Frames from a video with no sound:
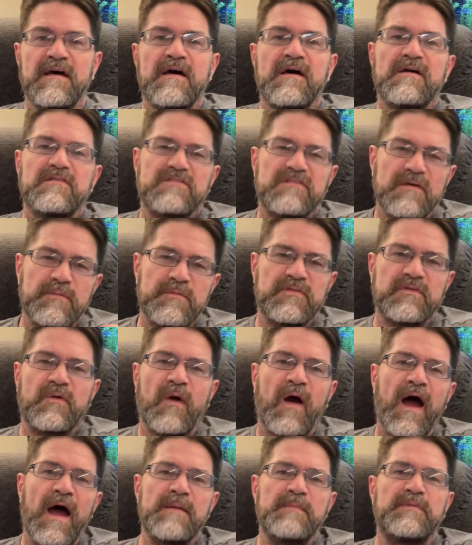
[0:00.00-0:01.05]

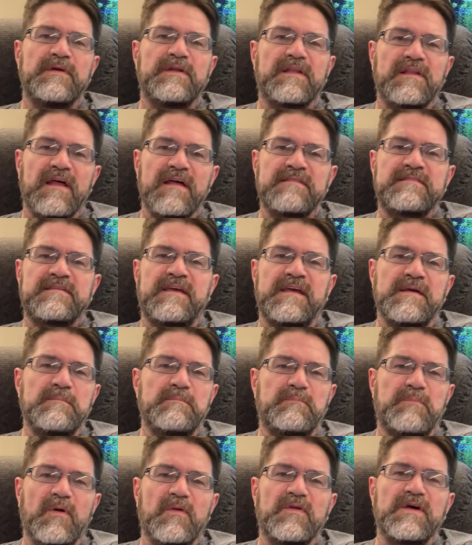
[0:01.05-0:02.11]
Subscribe and let's
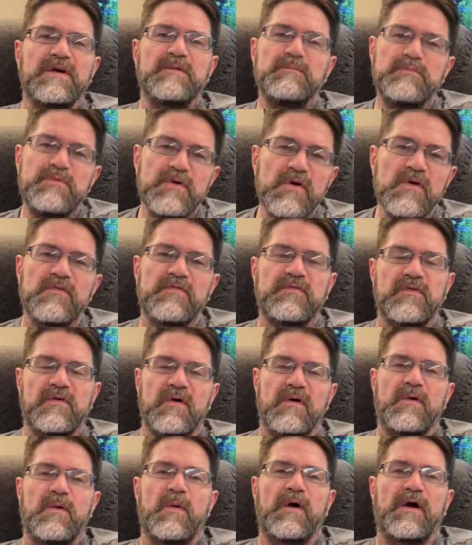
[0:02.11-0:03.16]
keep building
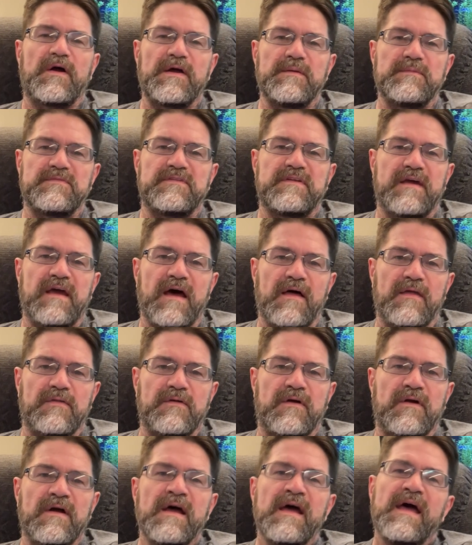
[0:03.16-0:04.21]
beautiful aquariums
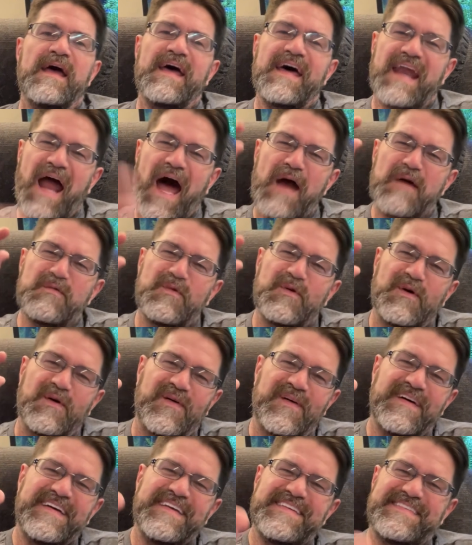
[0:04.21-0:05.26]
together. And I will
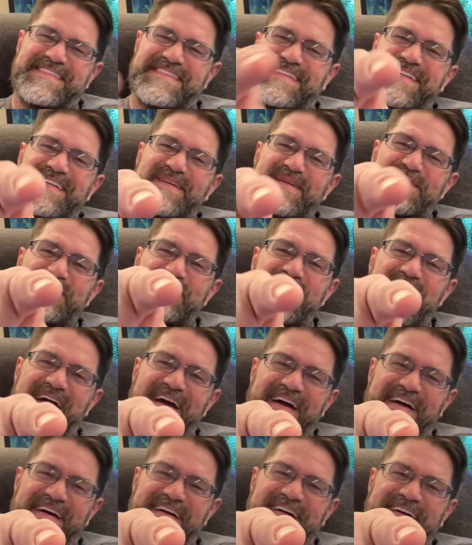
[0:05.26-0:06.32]
see you
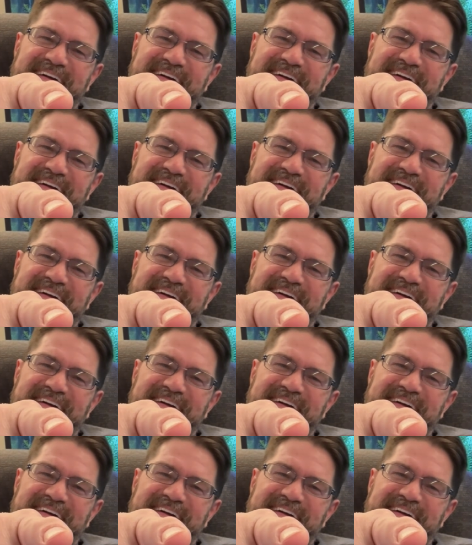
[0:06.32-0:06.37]
there.